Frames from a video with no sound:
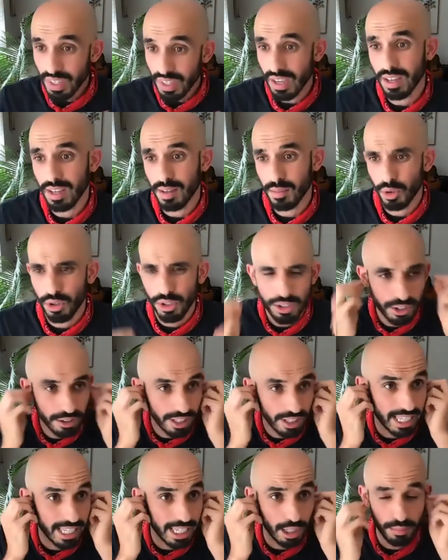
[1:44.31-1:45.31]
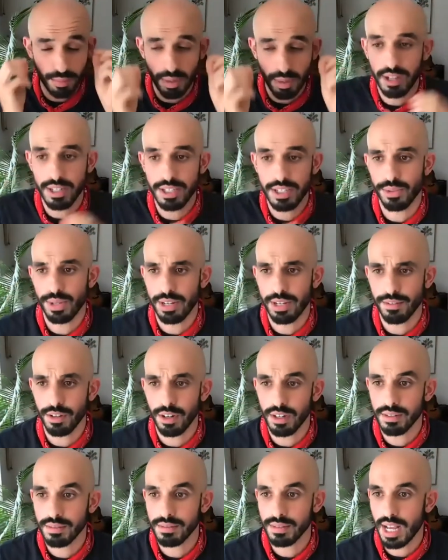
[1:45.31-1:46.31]
or little like earpods or
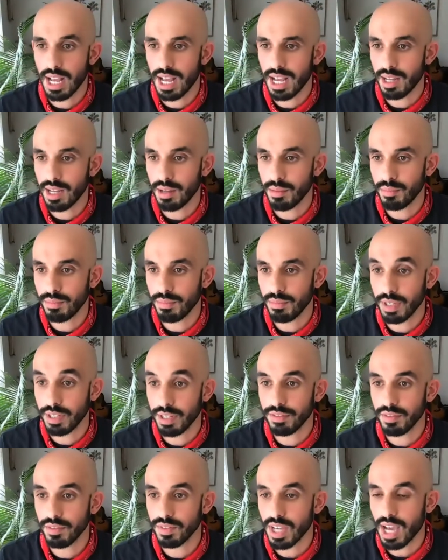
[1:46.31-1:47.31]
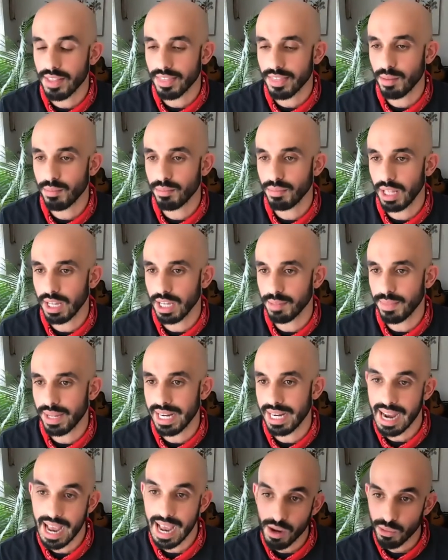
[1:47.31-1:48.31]
whatever. If you've got them, plug them
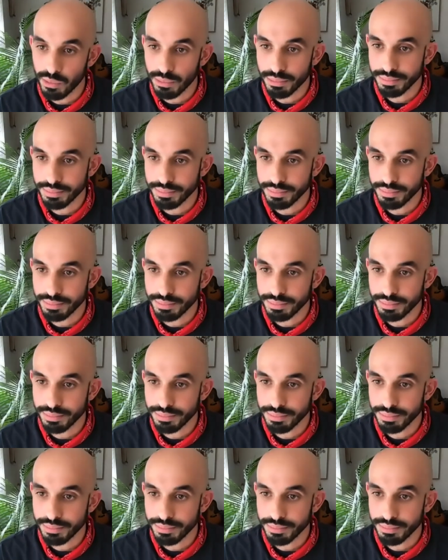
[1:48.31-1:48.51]
in now.